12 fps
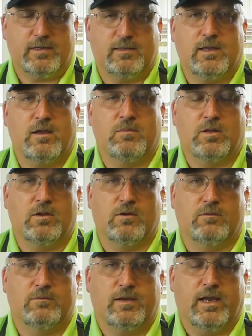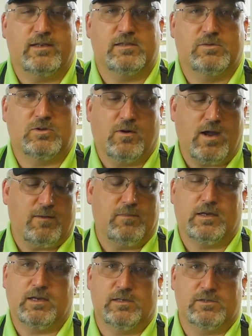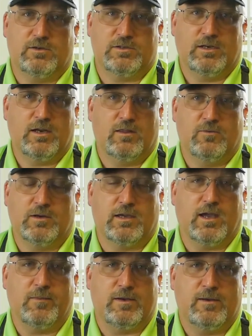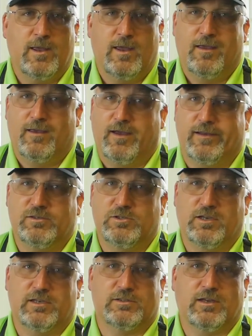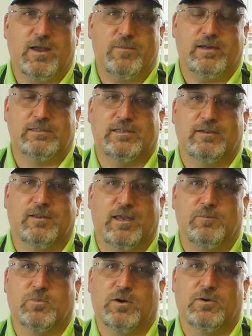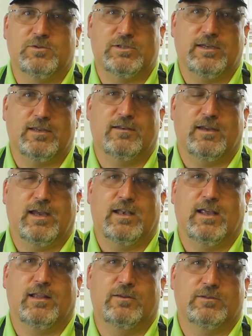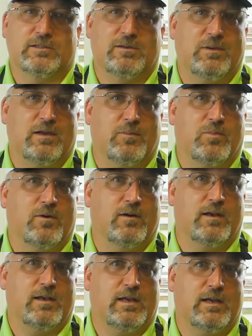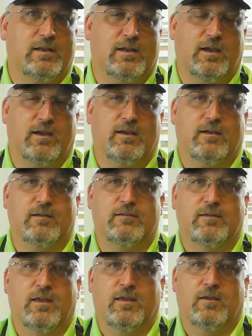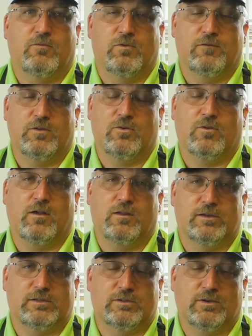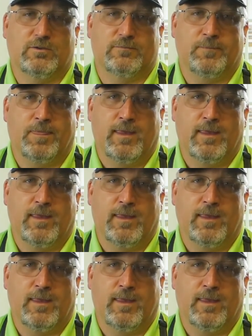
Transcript: down below and subscribe, because there's another one coming. I just got my Steelhead Pros in, and that looks to be a pretty neat review all on its own.